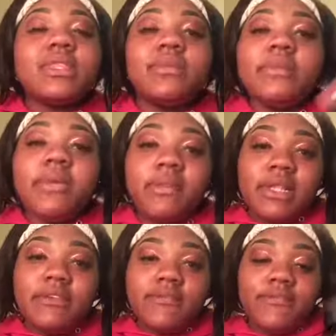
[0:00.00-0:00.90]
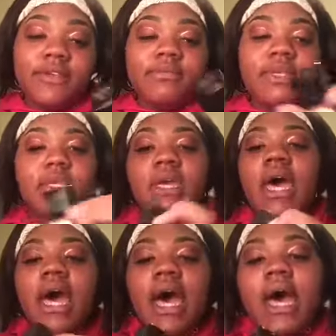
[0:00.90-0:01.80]
Maybelline Fit Me.
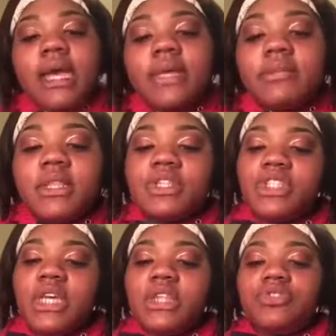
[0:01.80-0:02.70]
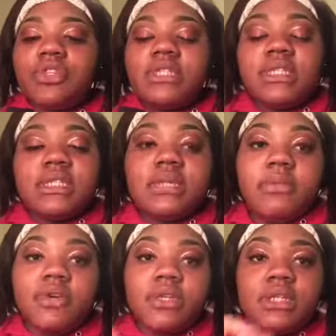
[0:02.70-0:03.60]
I am in the shade 360
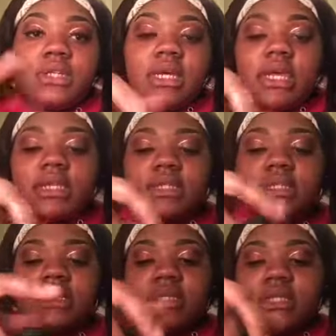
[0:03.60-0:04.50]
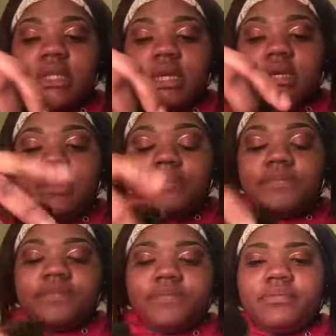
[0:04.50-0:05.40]
Mocha, and this is the
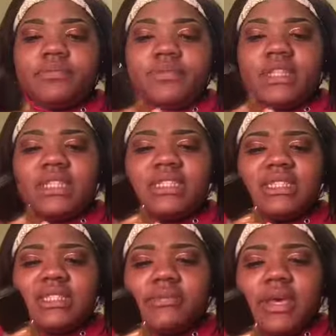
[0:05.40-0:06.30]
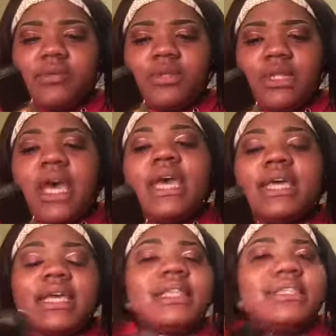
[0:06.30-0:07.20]
I think this is the matte one.
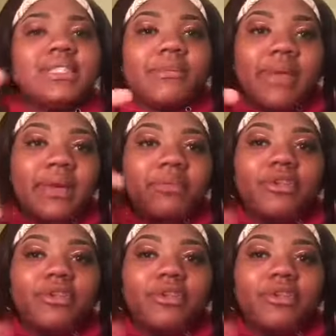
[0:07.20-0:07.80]
Yeah, this is the matte